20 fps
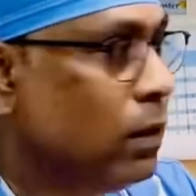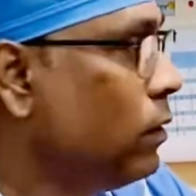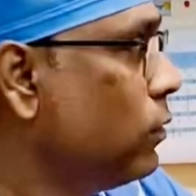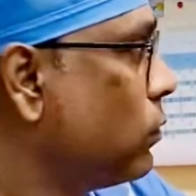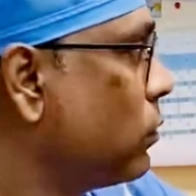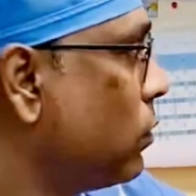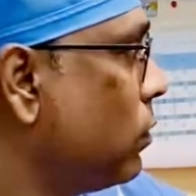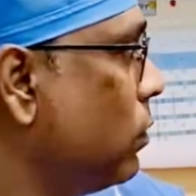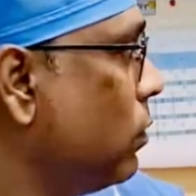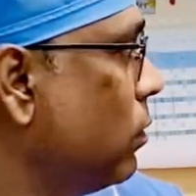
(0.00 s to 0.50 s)

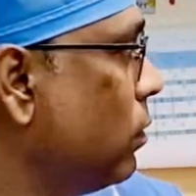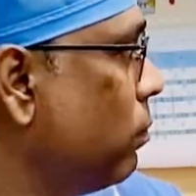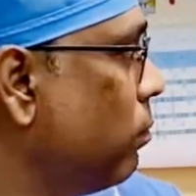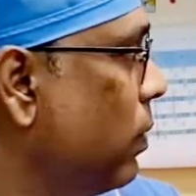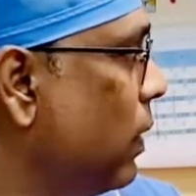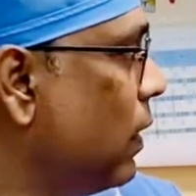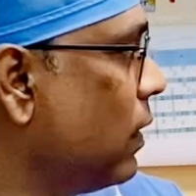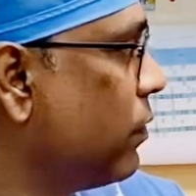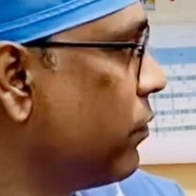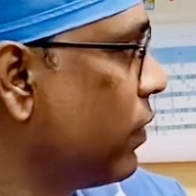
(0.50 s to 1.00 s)
So
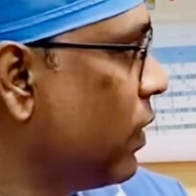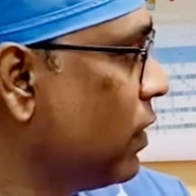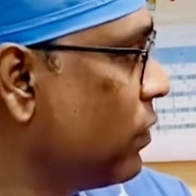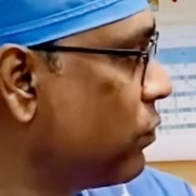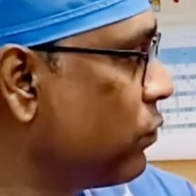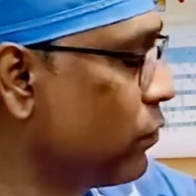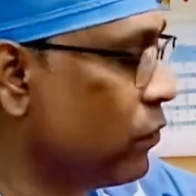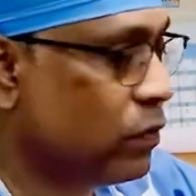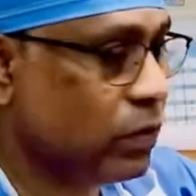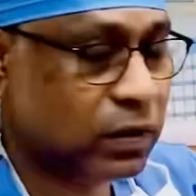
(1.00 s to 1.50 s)
blood
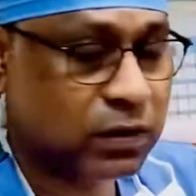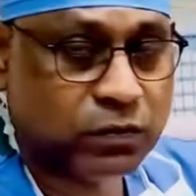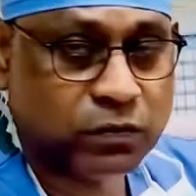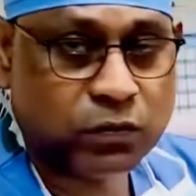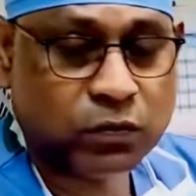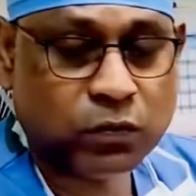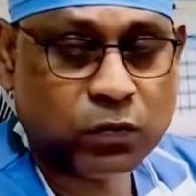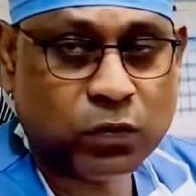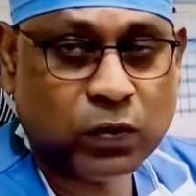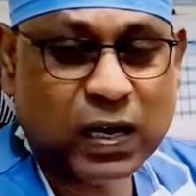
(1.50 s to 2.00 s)
transfusion,
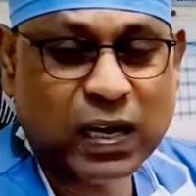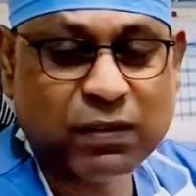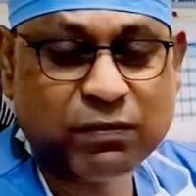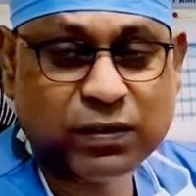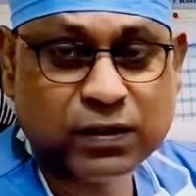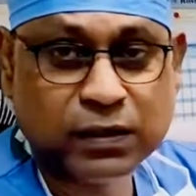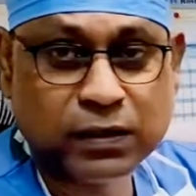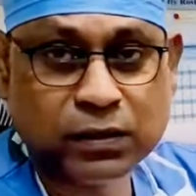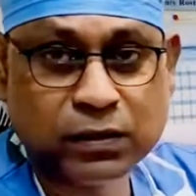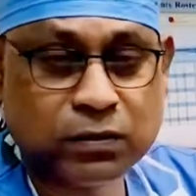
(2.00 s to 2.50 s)
why we
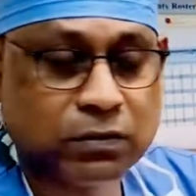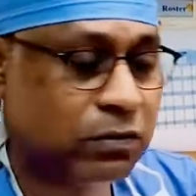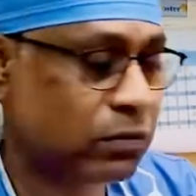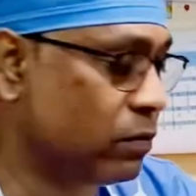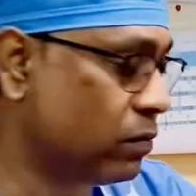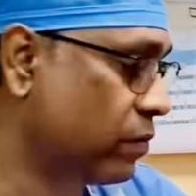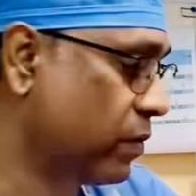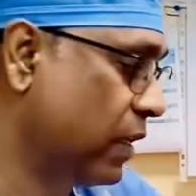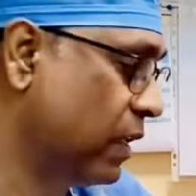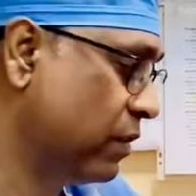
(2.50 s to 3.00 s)
need to
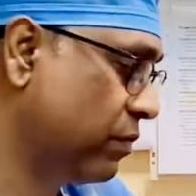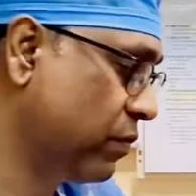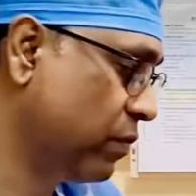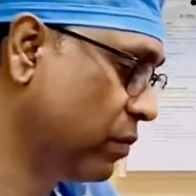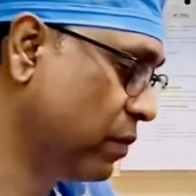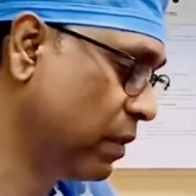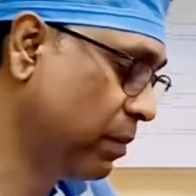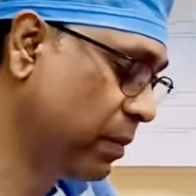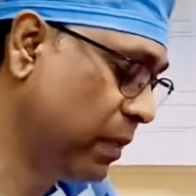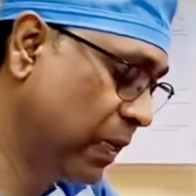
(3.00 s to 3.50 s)
transfuse
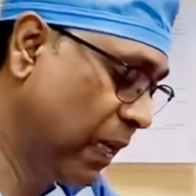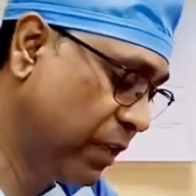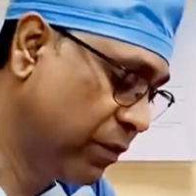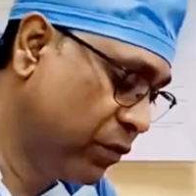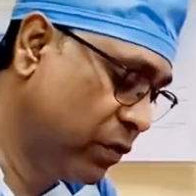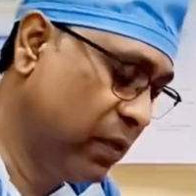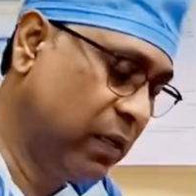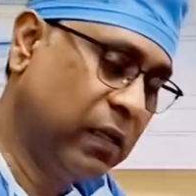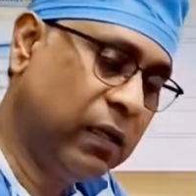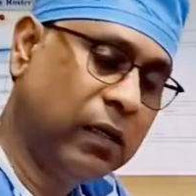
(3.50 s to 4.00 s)
the blood.
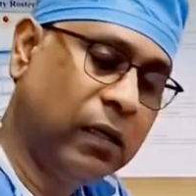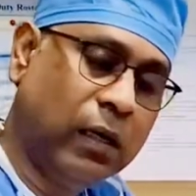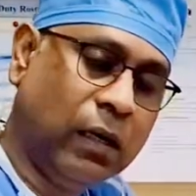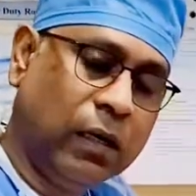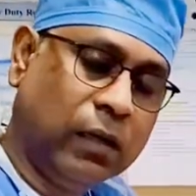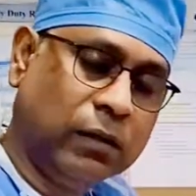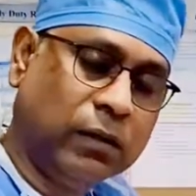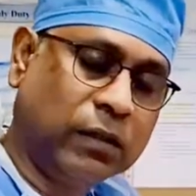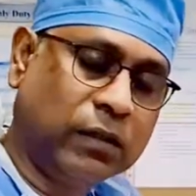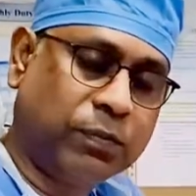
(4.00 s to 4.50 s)
Actually,
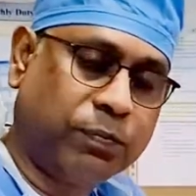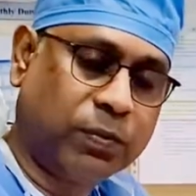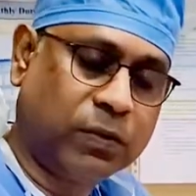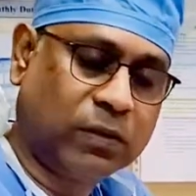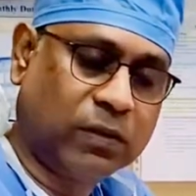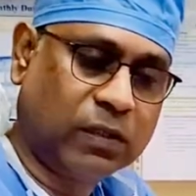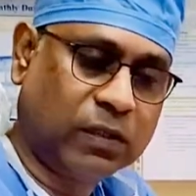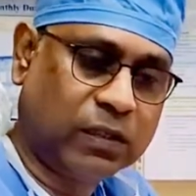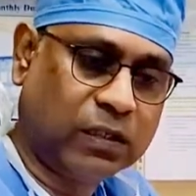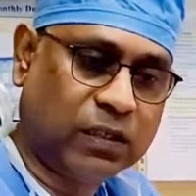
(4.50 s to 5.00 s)
this
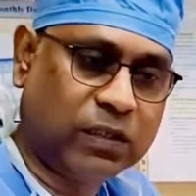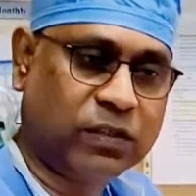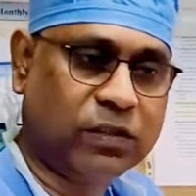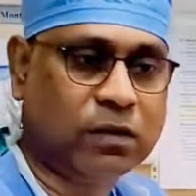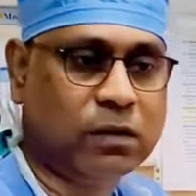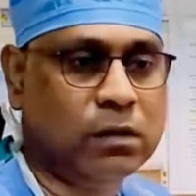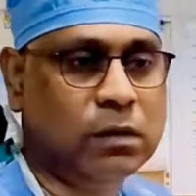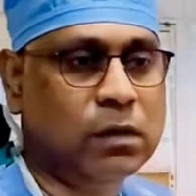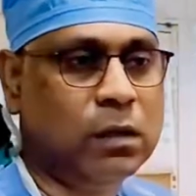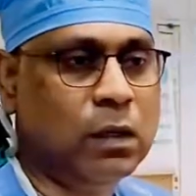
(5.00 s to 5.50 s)

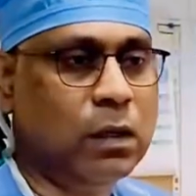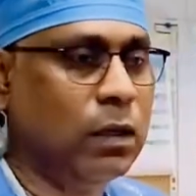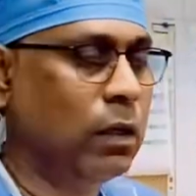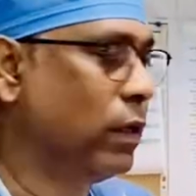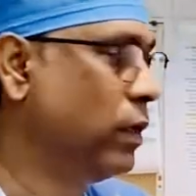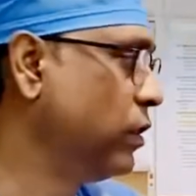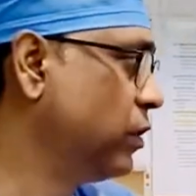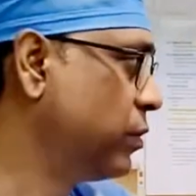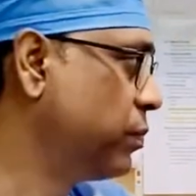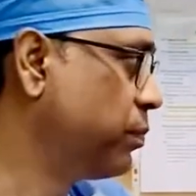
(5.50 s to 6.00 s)
presentation
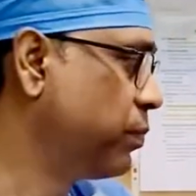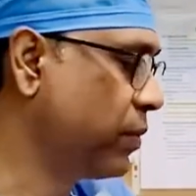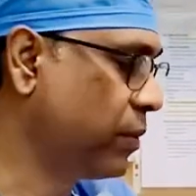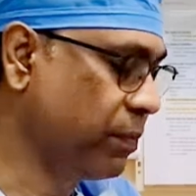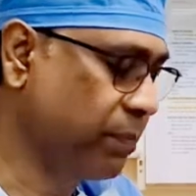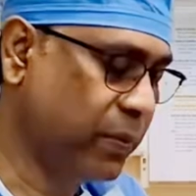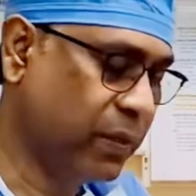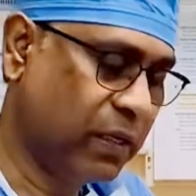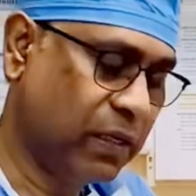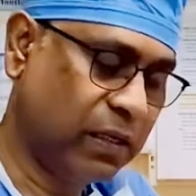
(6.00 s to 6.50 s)
is
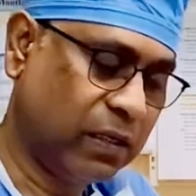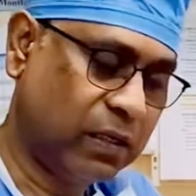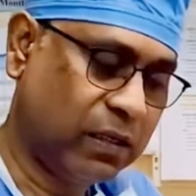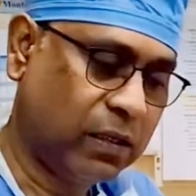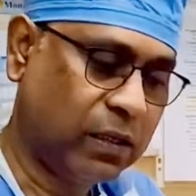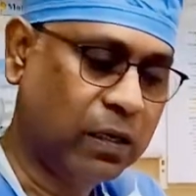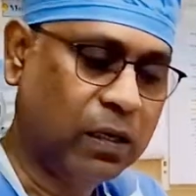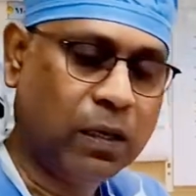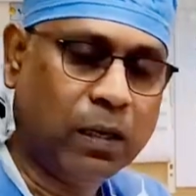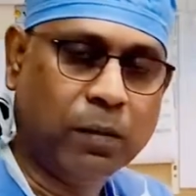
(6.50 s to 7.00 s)
prepared
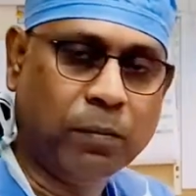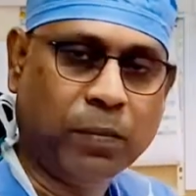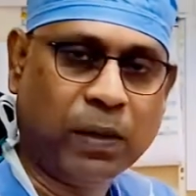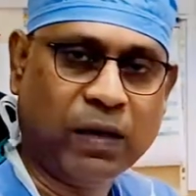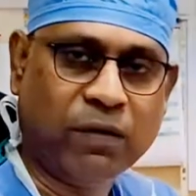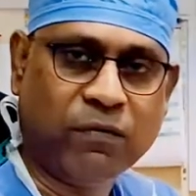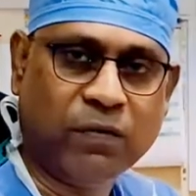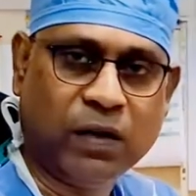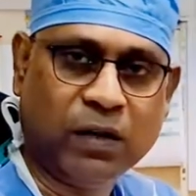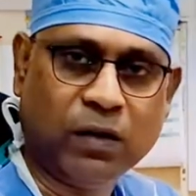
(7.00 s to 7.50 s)
by
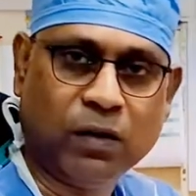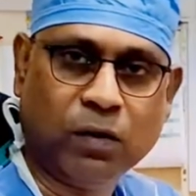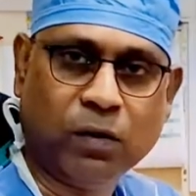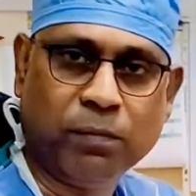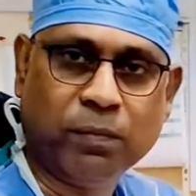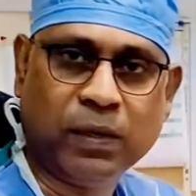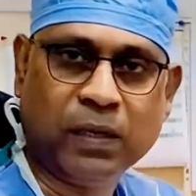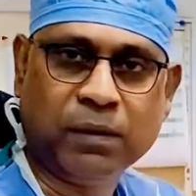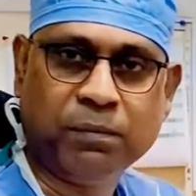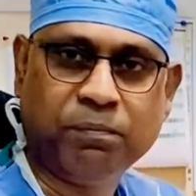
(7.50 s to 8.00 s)
one of
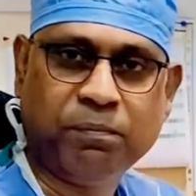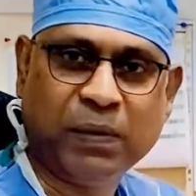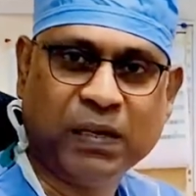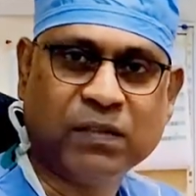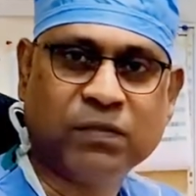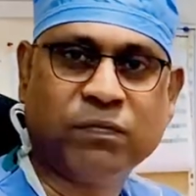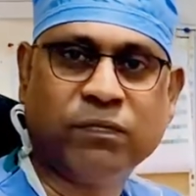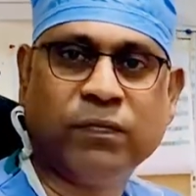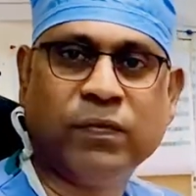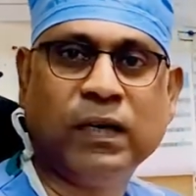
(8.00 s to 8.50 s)
my
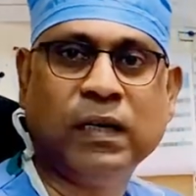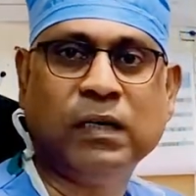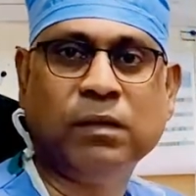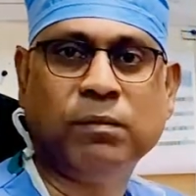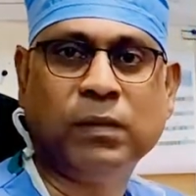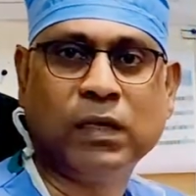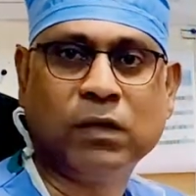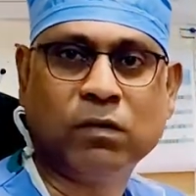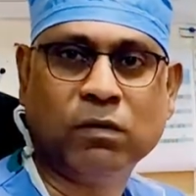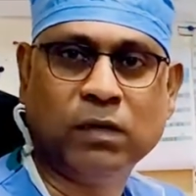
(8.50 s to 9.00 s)
best friend,
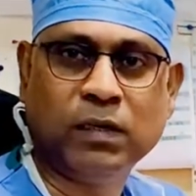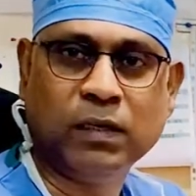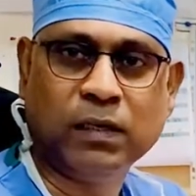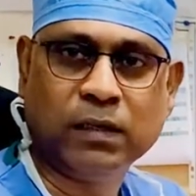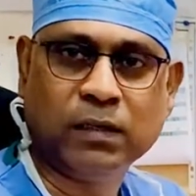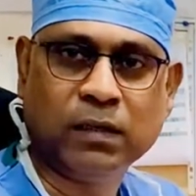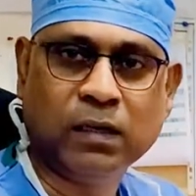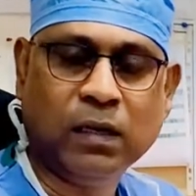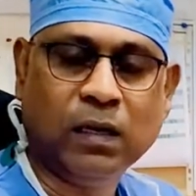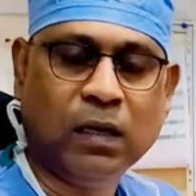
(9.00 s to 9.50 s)
my
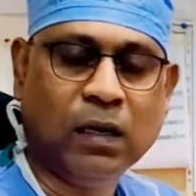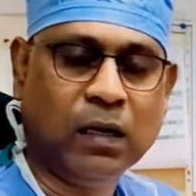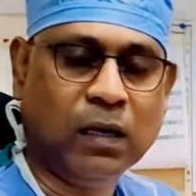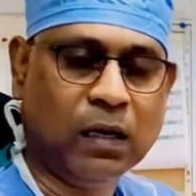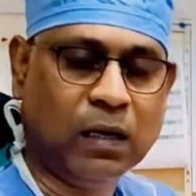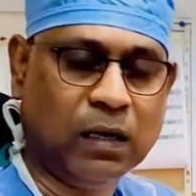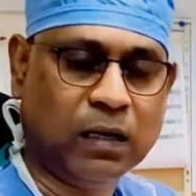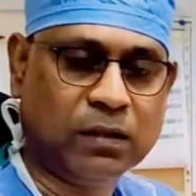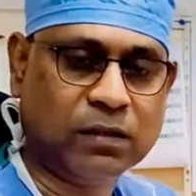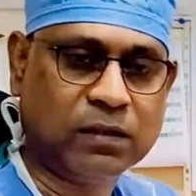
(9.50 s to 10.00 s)
colleague,
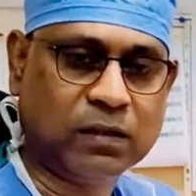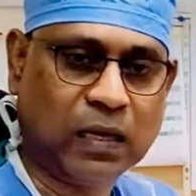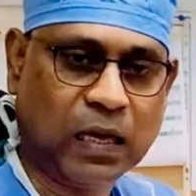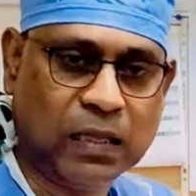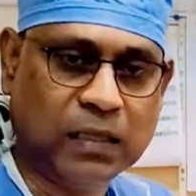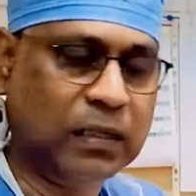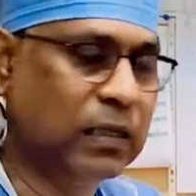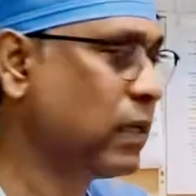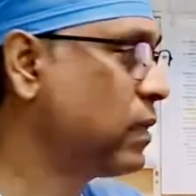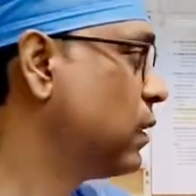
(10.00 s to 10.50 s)

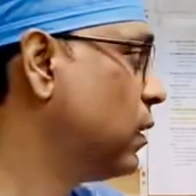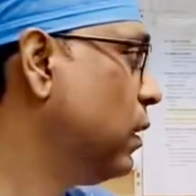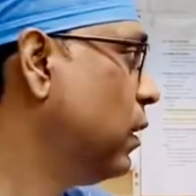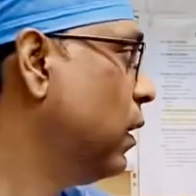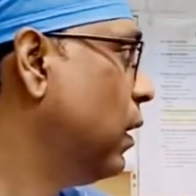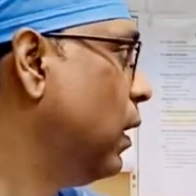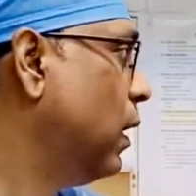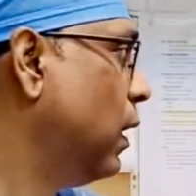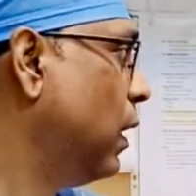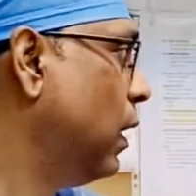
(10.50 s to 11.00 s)
Sadiq
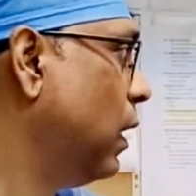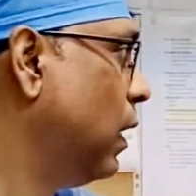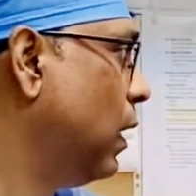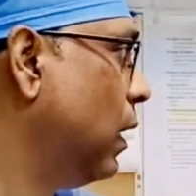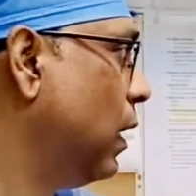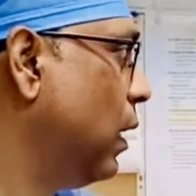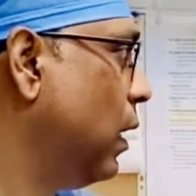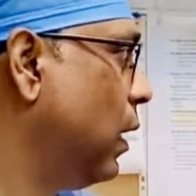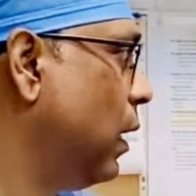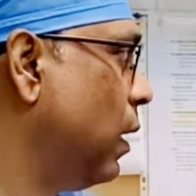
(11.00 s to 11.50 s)

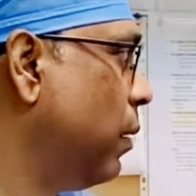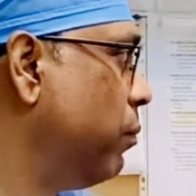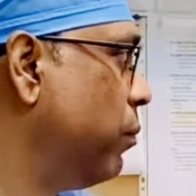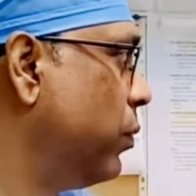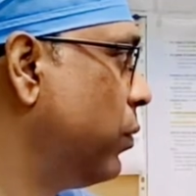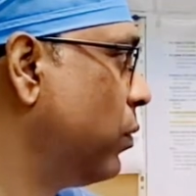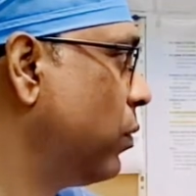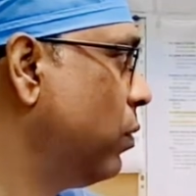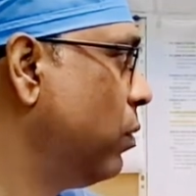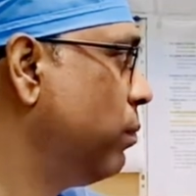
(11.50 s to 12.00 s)

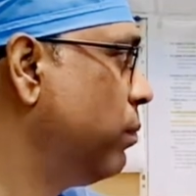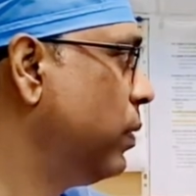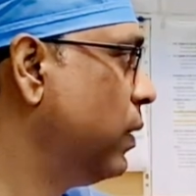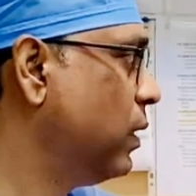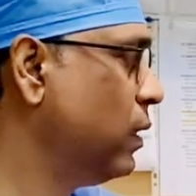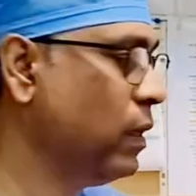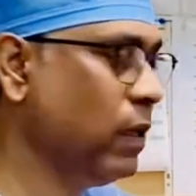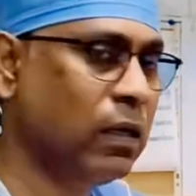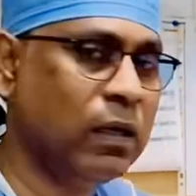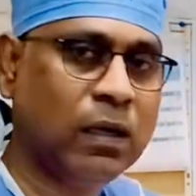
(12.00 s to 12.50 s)
Abrub.
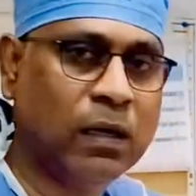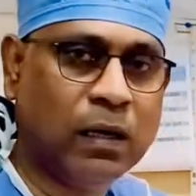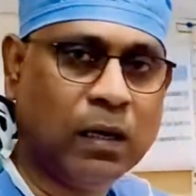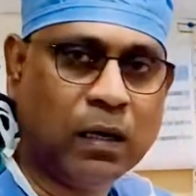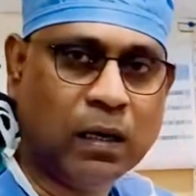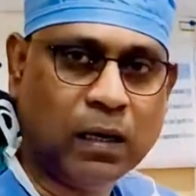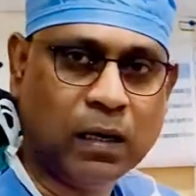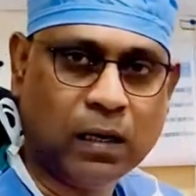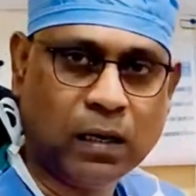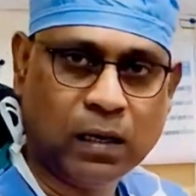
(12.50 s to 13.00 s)

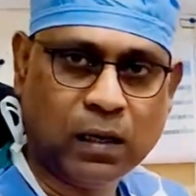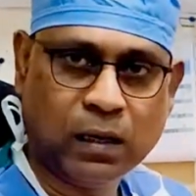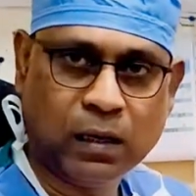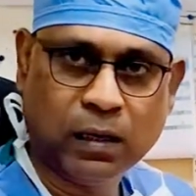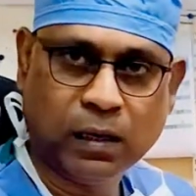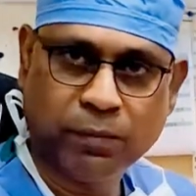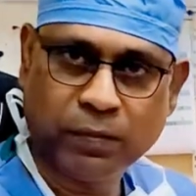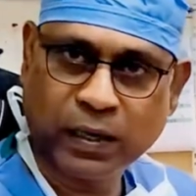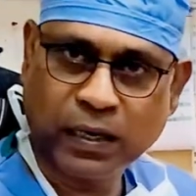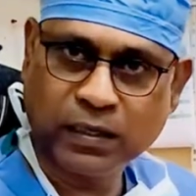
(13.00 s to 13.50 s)

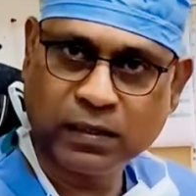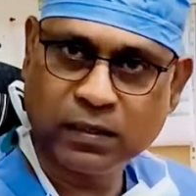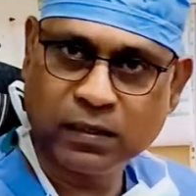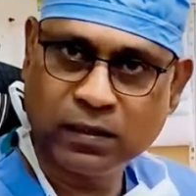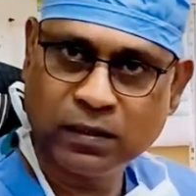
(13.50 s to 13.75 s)
I'm right?